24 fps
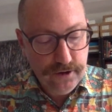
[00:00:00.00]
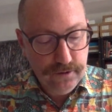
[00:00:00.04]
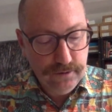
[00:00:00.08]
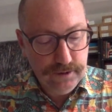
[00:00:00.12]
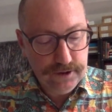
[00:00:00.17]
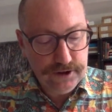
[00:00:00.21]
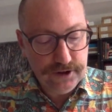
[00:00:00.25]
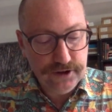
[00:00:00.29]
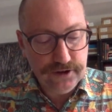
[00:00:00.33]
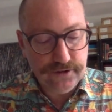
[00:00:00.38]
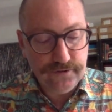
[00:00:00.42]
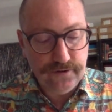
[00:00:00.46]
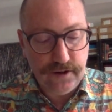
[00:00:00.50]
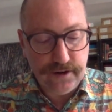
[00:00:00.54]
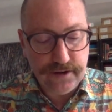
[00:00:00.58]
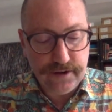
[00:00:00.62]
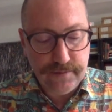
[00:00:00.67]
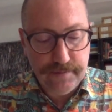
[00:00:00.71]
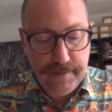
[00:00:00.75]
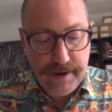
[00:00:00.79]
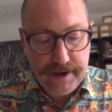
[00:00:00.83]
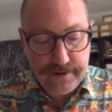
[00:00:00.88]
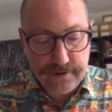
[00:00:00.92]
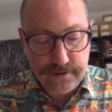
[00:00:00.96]
which is
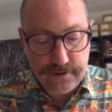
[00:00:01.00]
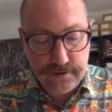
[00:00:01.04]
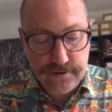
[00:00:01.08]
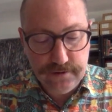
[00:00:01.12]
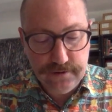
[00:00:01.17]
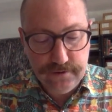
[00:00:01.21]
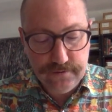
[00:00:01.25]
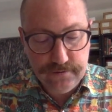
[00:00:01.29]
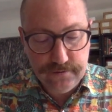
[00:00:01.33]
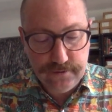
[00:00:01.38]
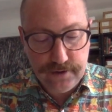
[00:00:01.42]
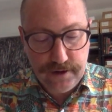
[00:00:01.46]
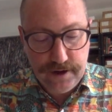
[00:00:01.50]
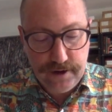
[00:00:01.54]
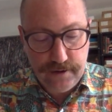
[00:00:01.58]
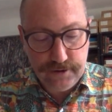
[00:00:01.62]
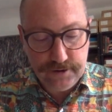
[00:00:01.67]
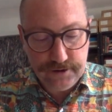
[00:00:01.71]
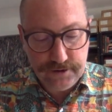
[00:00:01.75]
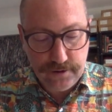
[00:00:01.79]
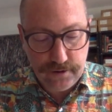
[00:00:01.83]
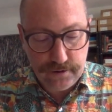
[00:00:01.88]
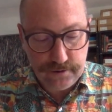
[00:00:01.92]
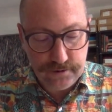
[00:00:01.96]
fundamental for
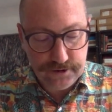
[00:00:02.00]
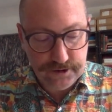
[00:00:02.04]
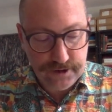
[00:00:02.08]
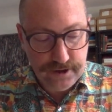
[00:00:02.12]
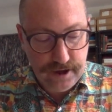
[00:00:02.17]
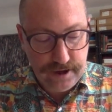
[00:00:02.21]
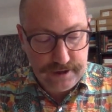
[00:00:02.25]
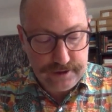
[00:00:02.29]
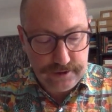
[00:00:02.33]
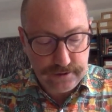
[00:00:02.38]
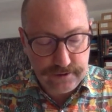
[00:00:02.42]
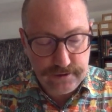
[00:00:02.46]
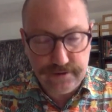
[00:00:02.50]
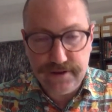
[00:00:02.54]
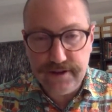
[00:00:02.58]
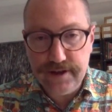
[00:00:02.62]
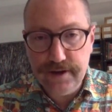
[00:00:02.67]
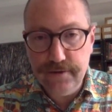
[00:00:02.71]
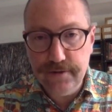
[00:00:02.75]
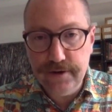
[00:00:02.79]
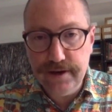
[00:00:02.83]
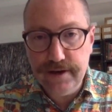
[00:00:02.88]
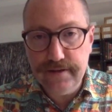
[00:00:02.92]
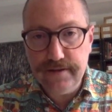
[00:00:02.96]
Aristotle's logical
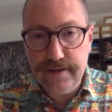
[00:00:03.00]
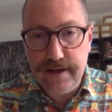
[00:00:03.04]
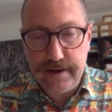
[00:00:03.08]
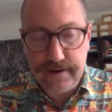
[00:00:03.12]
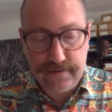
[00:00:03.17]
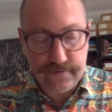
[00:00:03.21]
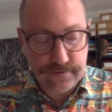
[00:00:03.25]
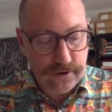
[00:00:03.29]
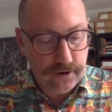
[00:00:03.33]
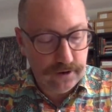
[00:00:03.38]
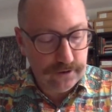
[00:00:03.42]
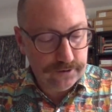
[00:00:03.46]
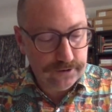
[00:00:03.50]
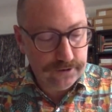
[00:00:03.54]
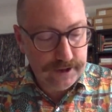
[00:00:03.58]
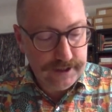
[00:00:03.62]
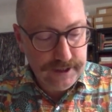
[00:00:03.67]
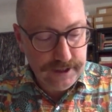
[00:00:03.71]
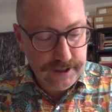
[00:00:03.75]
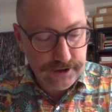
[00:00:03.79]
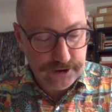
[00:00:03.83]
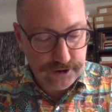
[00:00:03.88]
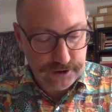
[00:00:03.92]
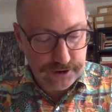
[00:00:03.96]
theory, that of
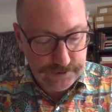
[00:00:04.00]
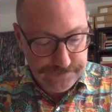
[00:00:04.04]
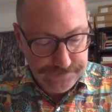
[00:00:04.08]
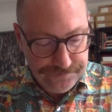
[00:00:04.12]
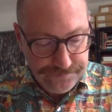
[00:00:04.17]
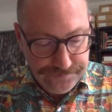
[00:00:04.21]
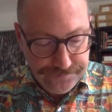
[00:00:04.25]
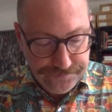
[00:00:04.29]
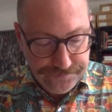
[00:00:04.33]
contradiction.